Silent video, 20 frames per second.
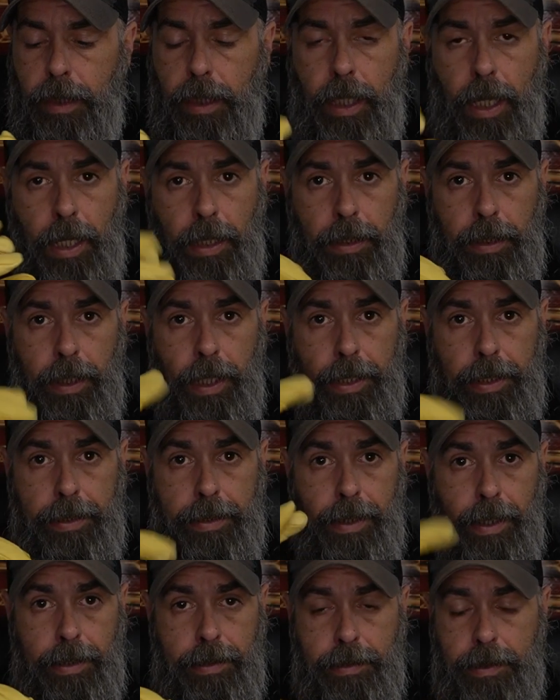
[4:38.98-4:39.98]
I like
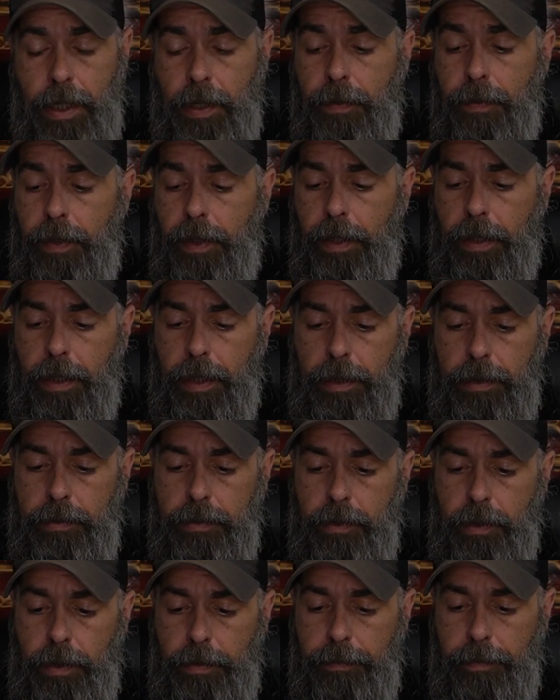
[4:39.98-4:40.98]
dexterity,
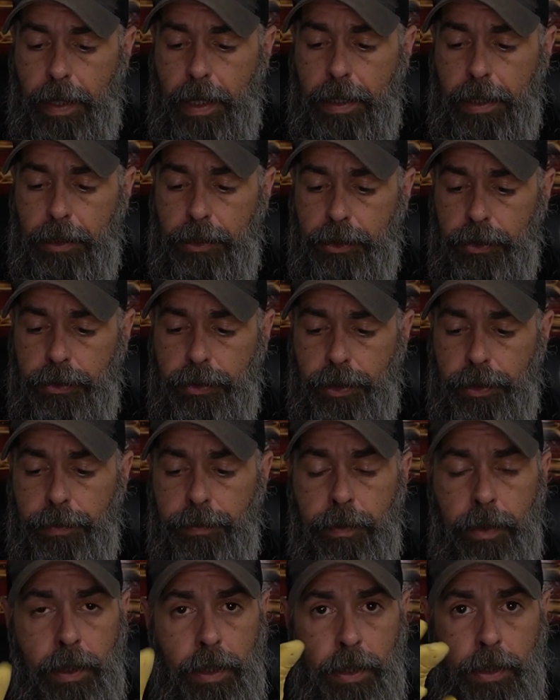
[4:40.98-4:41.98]
things of that nature too.
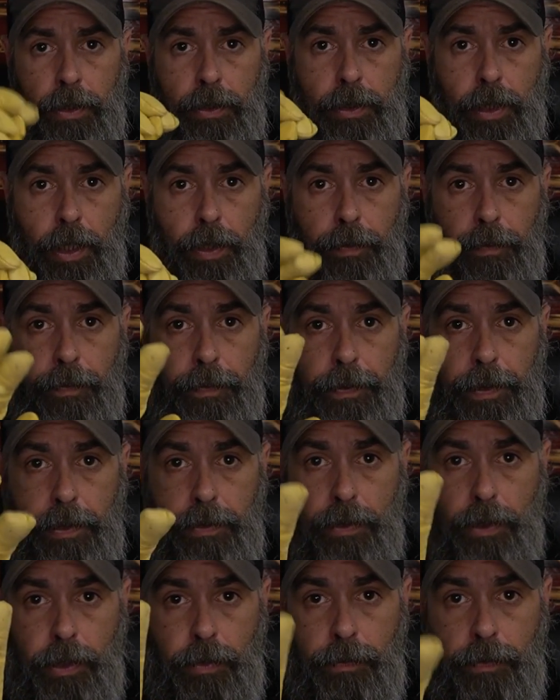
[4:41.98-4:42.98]
So these
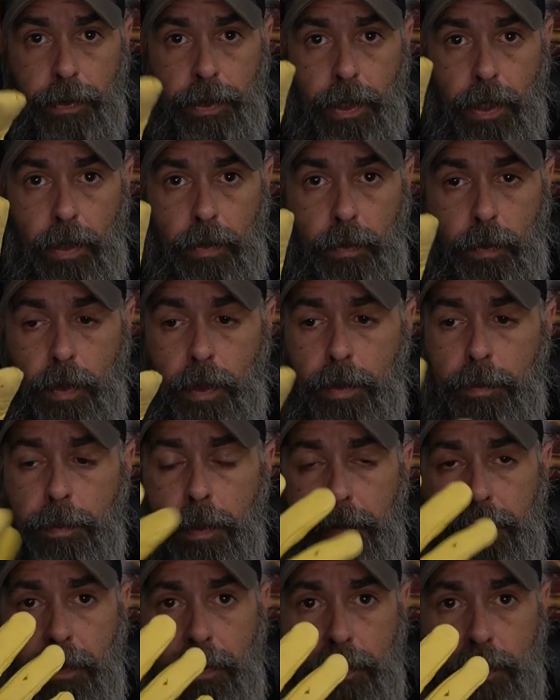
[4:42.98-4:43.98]
are good for yard work,
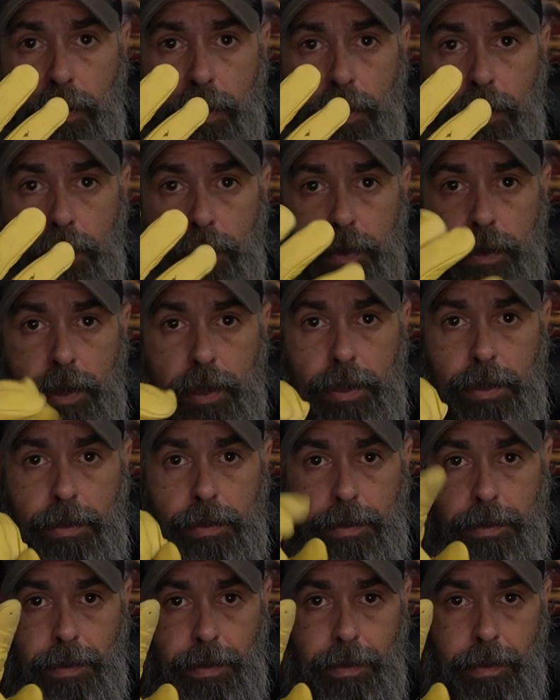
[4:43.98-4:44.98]
but if I was going to use
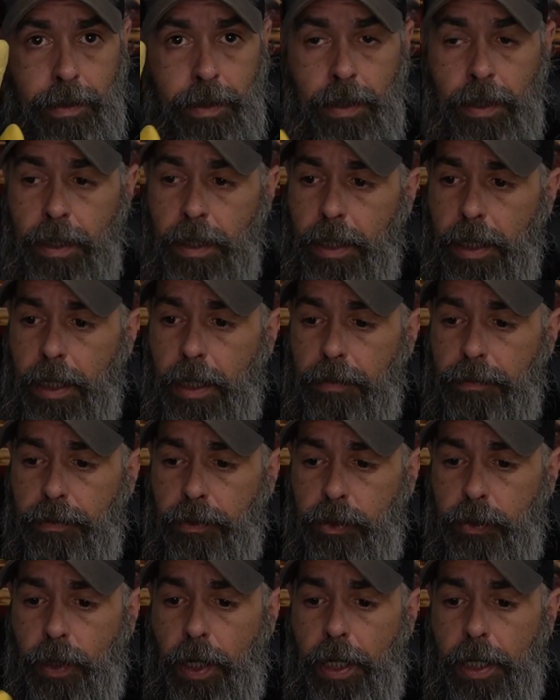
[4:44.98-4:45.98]
these for
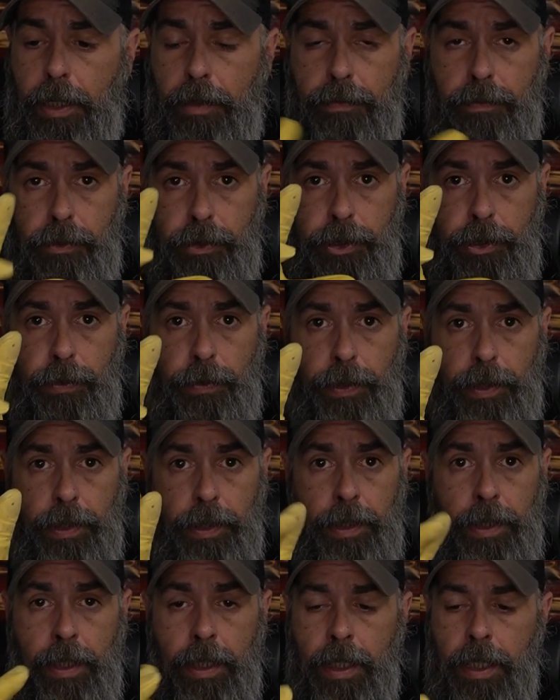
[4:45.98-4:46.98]
training, for
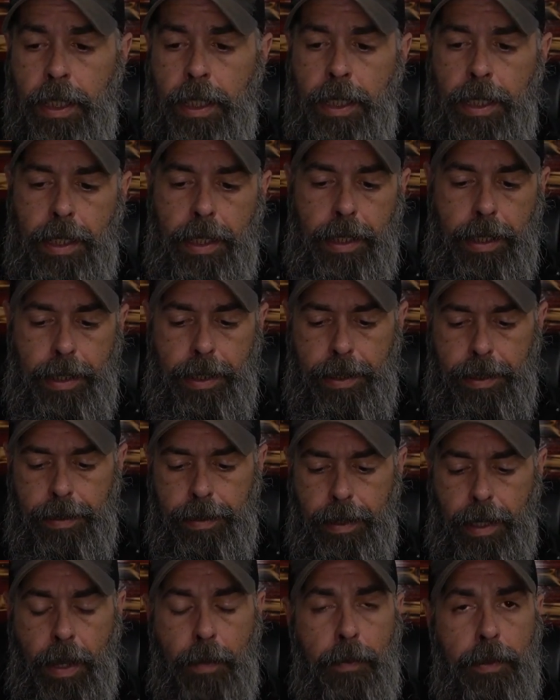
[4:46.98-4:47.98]
shooting,
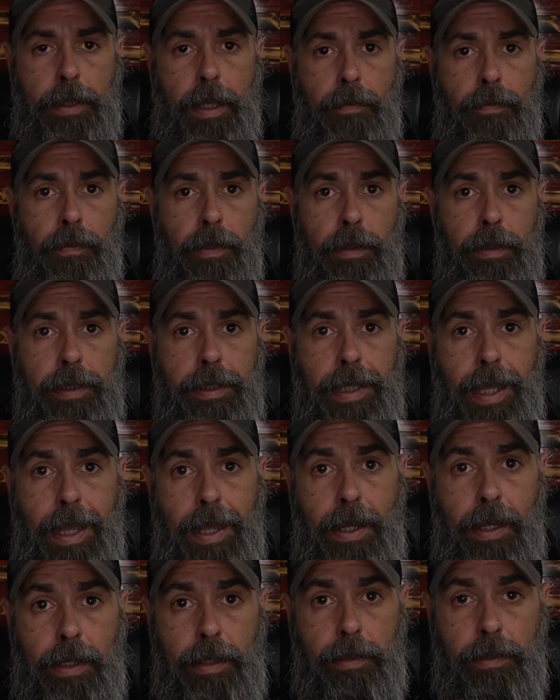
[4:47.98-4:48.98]
I would definitely
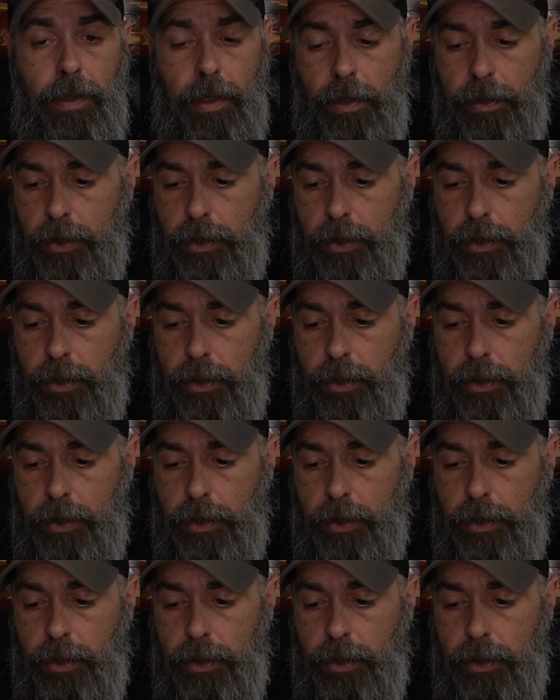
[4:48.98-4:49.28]
get a